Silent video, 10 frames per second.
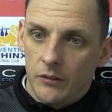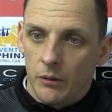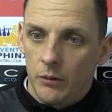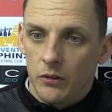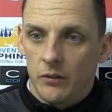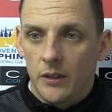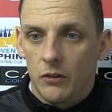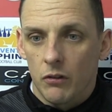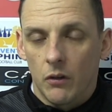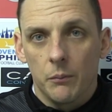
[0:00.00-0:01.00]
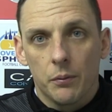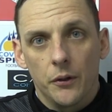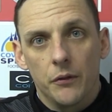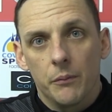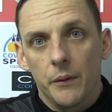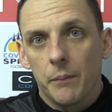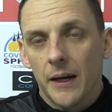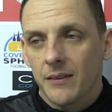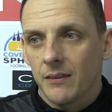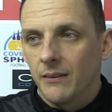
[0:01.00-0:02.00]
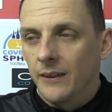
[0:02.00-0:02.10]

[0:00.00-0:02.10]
So we just need to try and improve and be better.